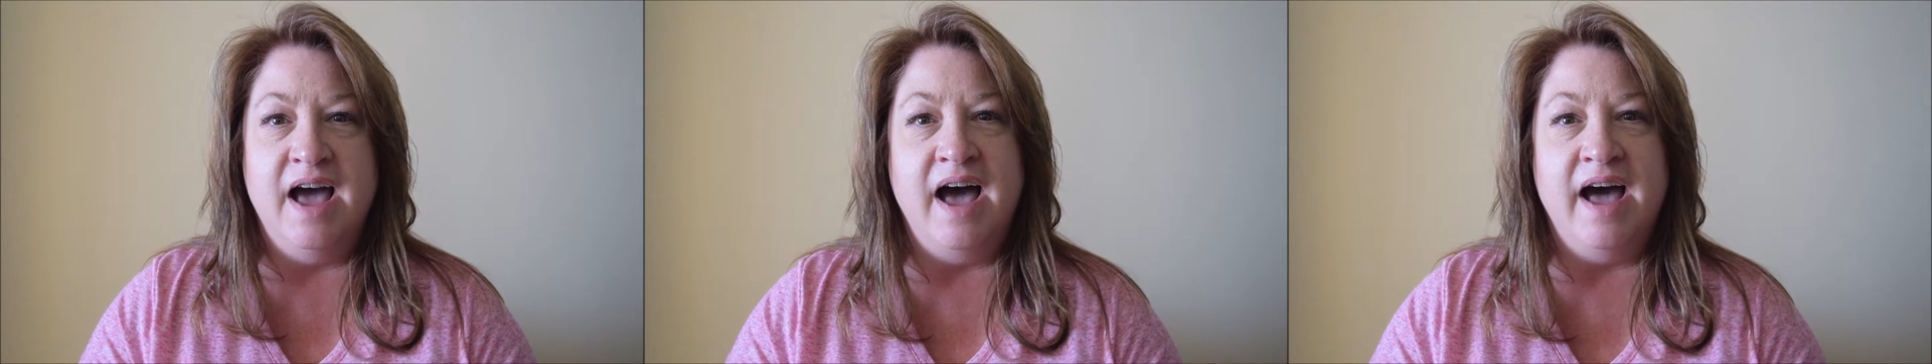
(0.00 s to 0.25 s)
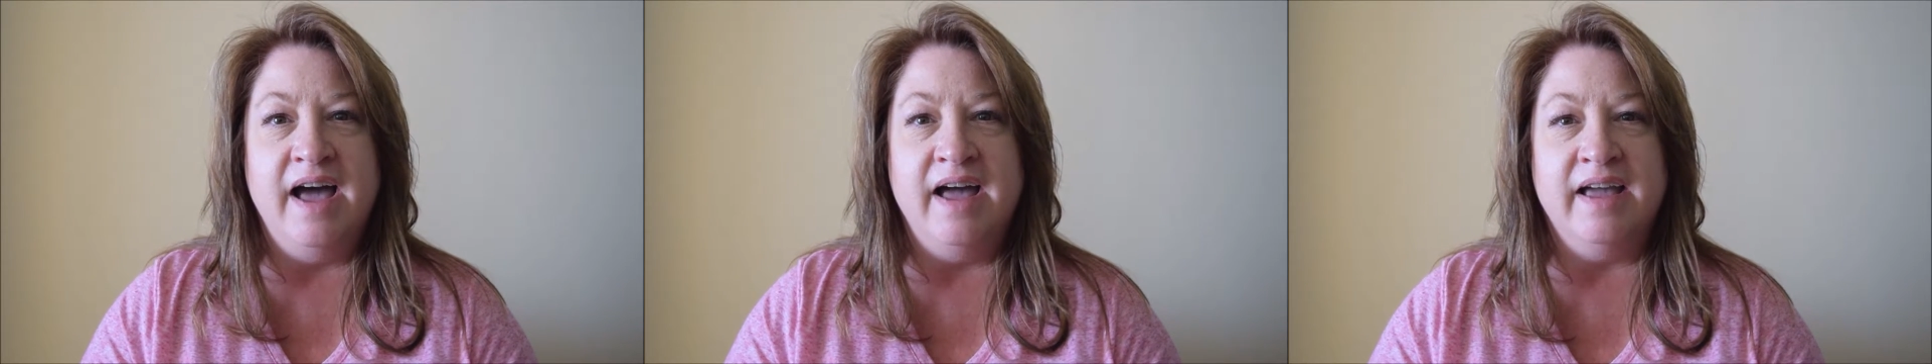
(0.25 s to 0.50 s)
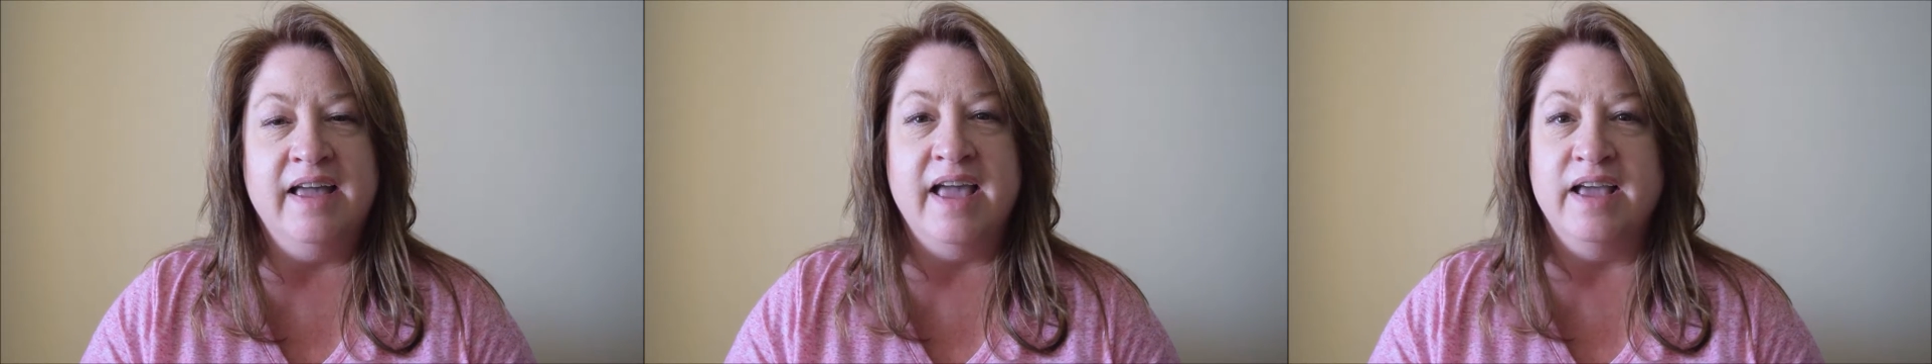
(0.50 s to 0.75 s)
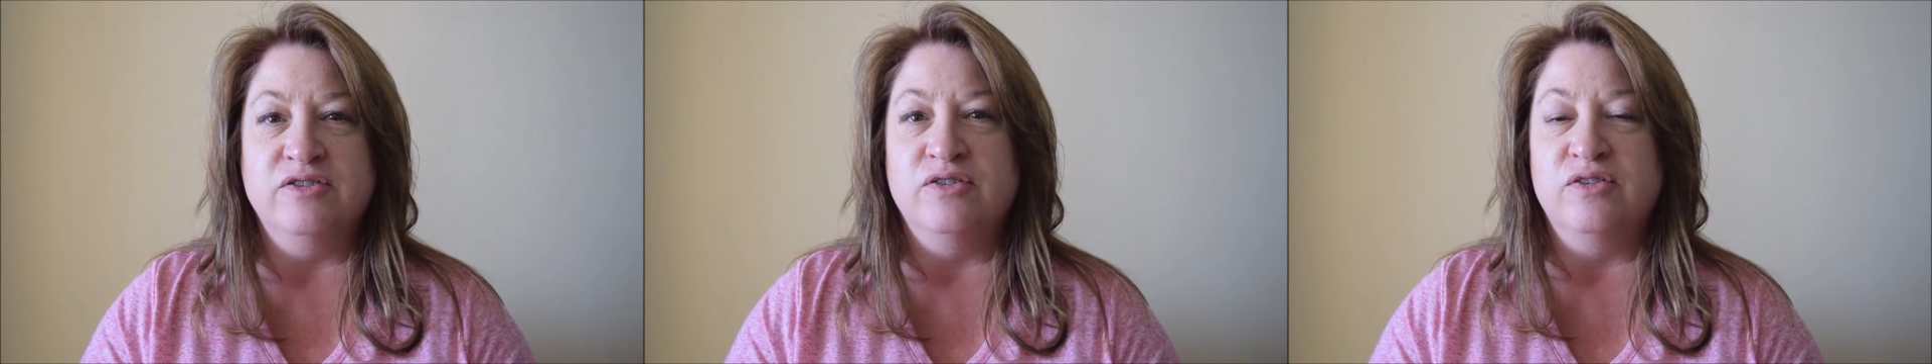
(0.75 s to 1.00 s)
I
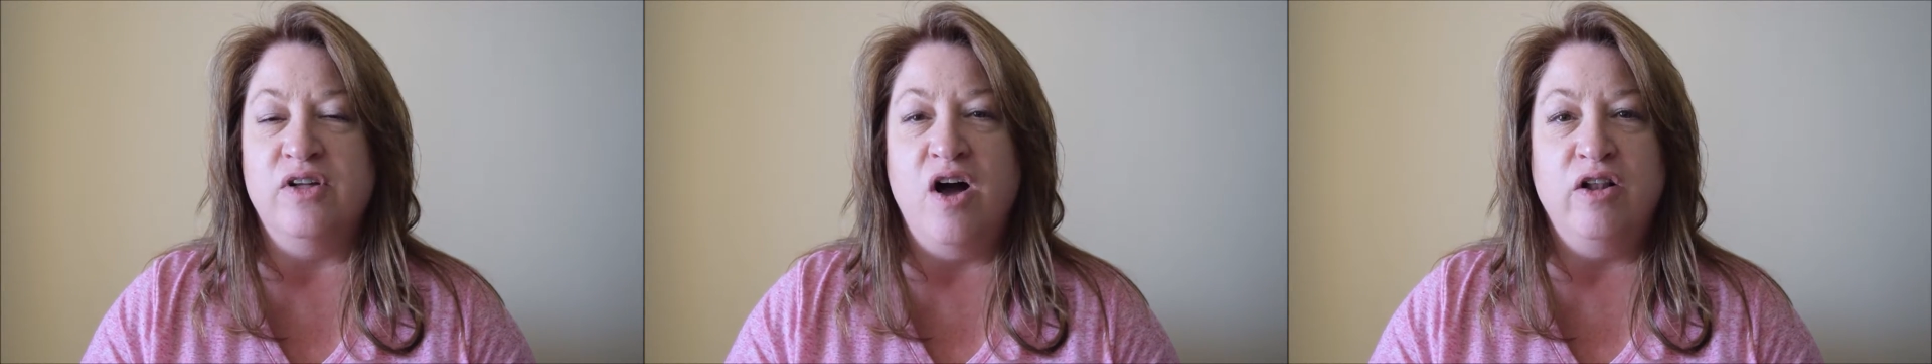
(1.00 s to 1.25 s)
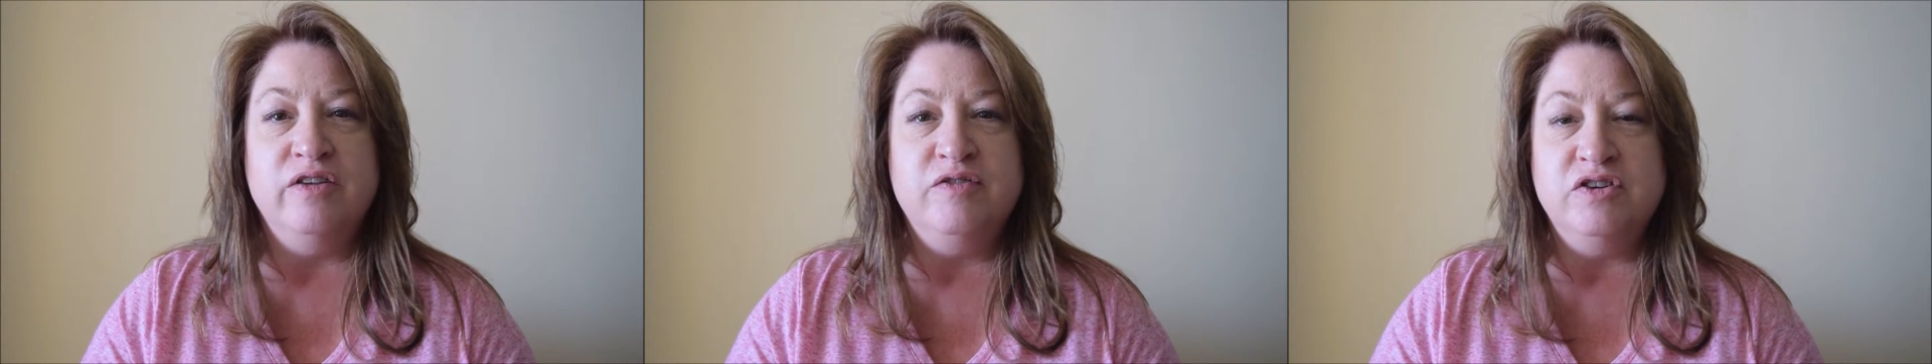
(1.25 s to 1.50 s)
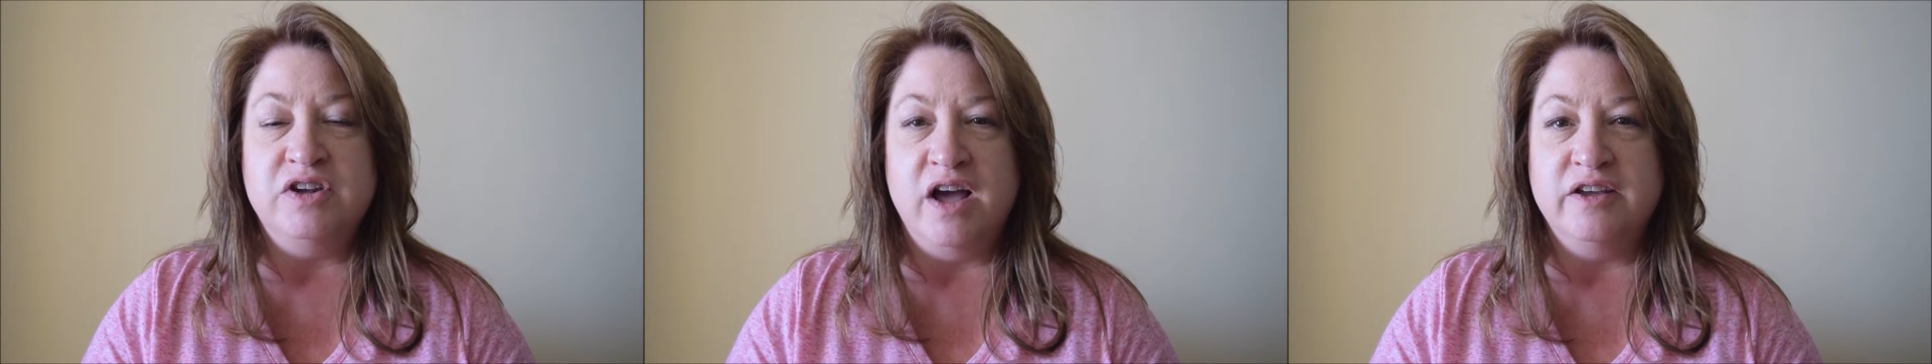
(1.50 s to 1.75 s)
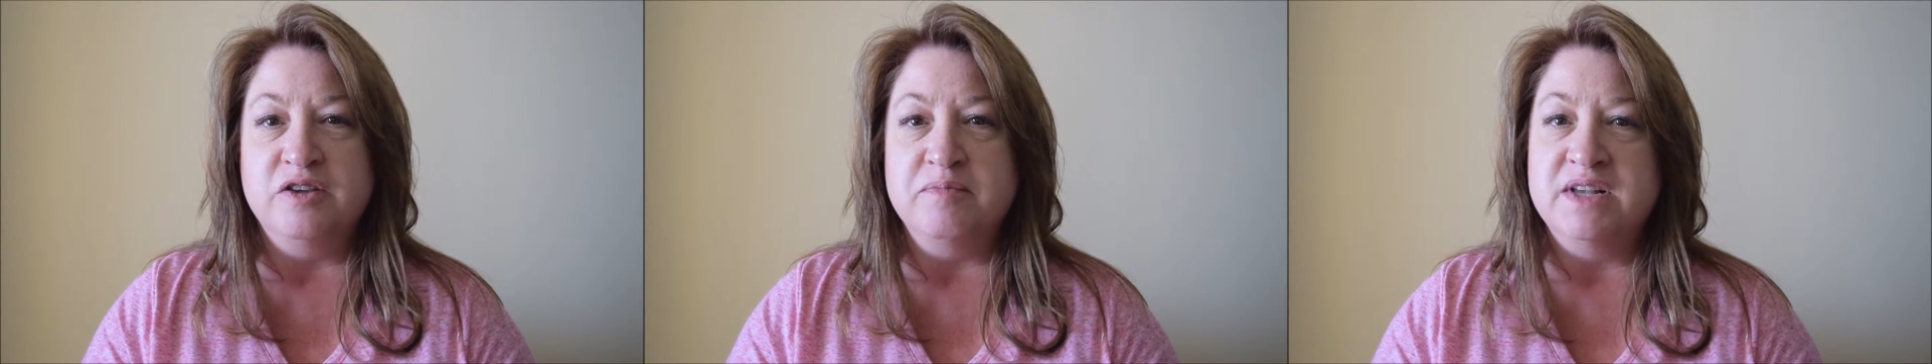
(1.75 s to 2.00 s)
handle all of your
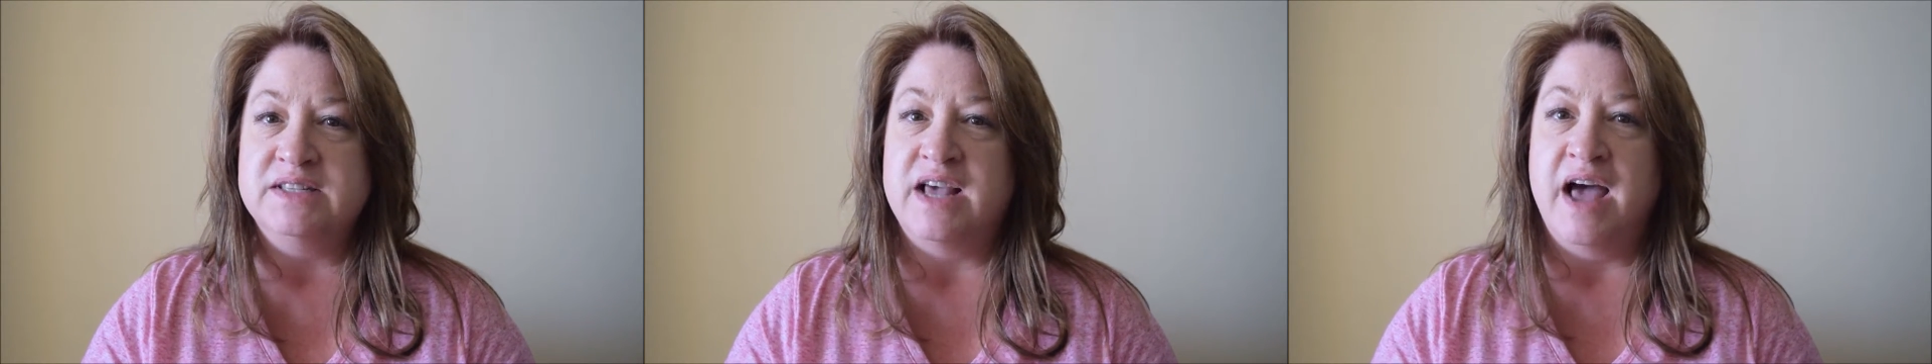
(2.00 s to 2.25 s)
documents.